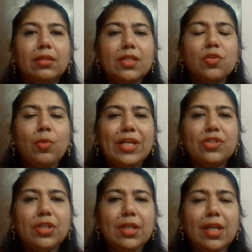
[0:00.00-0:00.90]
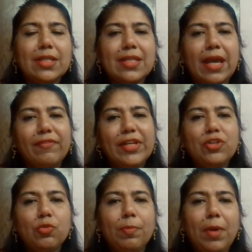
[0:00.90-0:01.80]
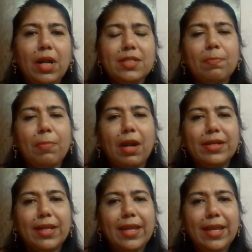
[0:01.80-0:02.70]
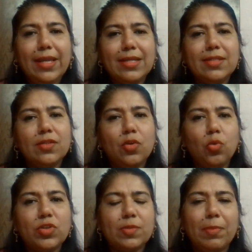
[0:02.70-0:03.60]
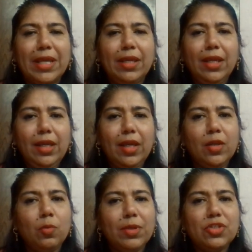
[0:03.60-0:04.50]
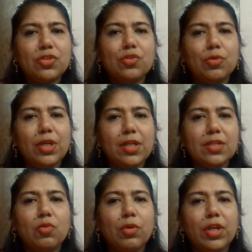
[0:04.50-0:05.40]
This question is having 2 parts. Part A is notes making, in which student is